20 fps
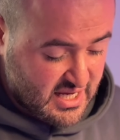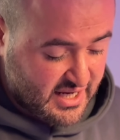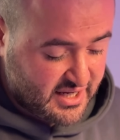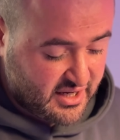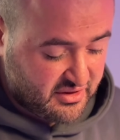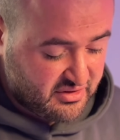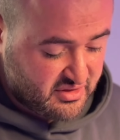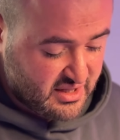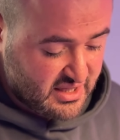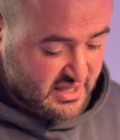And
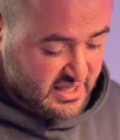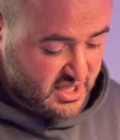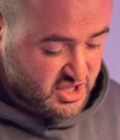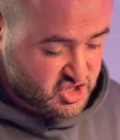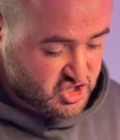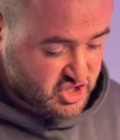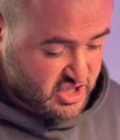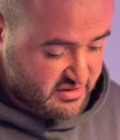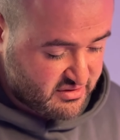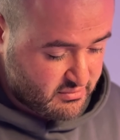I think
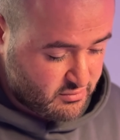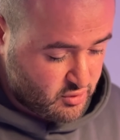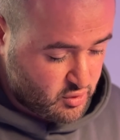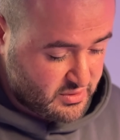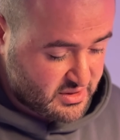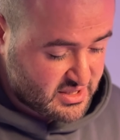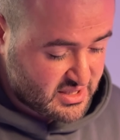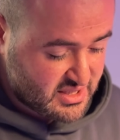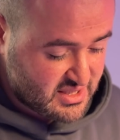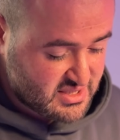Genshin at the
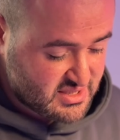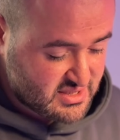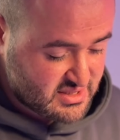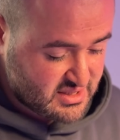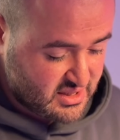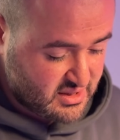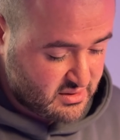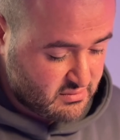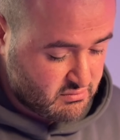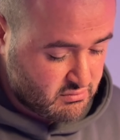moment is
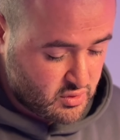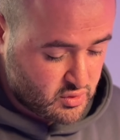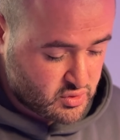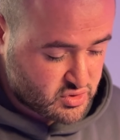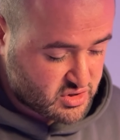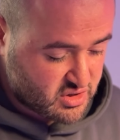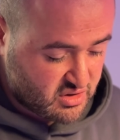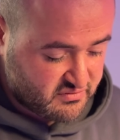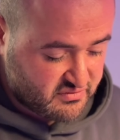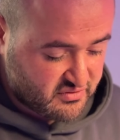the most kind